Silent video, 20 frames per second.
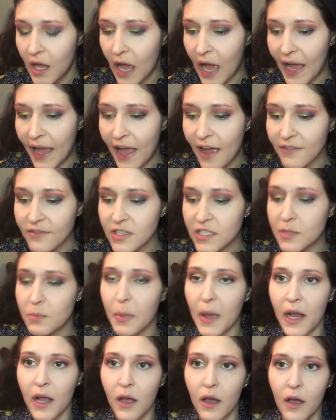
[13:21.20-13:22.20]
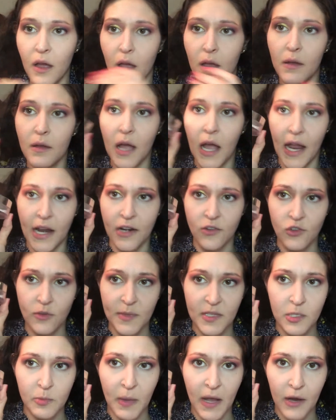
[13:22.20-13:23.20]
I have this Becca Hydra
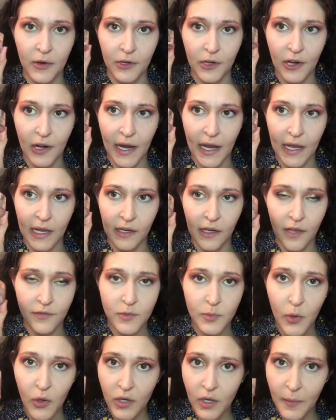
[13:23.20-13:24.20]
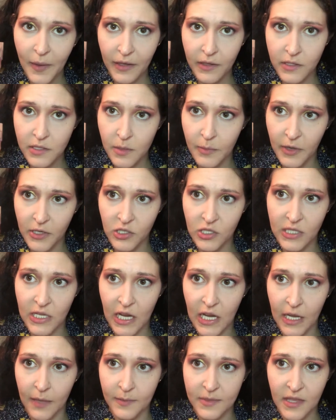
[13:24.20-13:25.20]
Mist powder, and I've spoken about this a bunch of
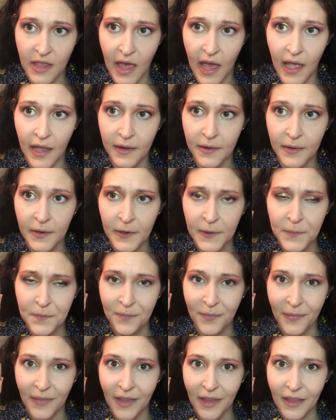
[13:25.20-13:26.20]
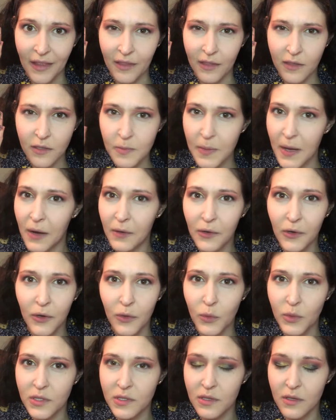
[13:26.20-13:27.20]
times, that this powder
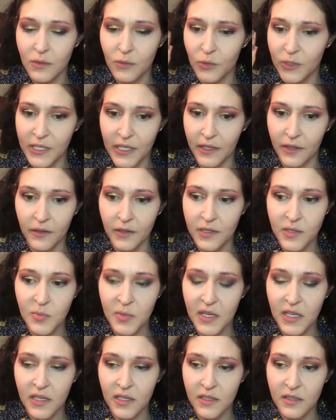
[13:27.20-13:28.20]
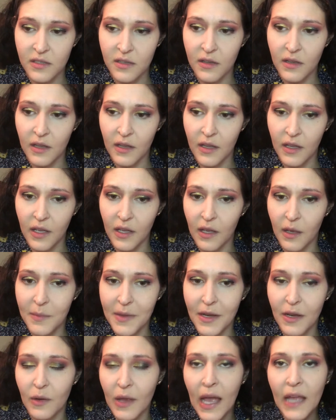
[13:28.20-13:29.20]
was ridiculous because, I
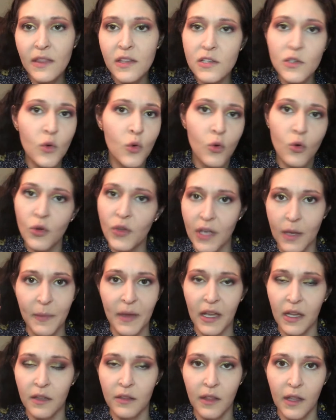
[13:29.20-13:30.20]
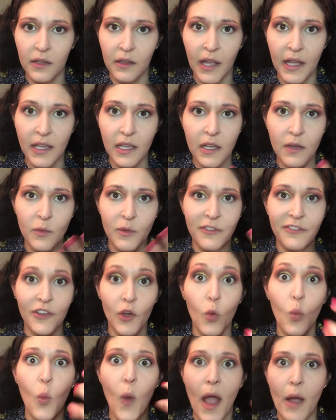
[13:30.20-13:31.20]
mean, it had this cool gimmick that like it would
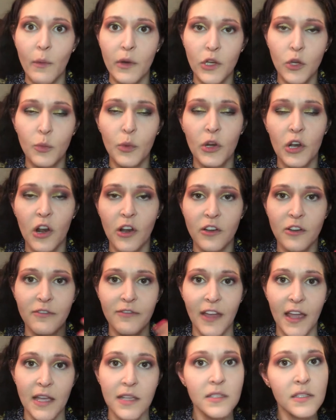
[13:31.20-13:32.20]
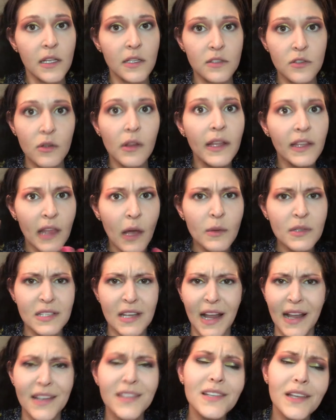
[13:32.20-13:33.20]
feel wet when you put it on your face. And so like that was
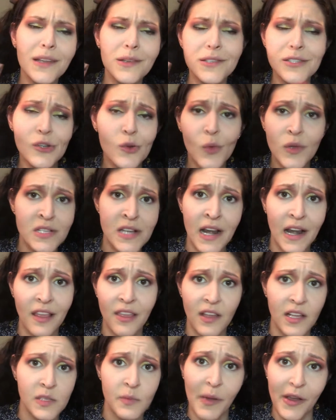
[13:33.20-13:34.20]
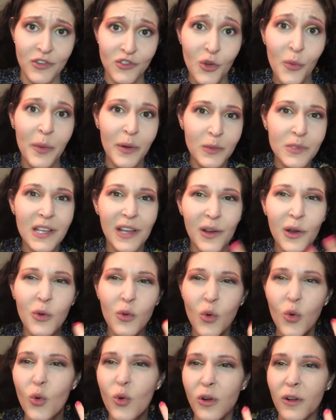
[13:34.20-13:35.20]
nice. It still wasn't anything special, but it was like a
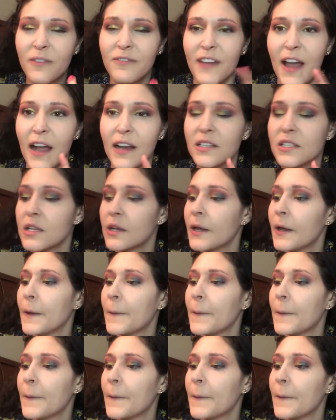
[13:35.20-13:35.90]
cool effect.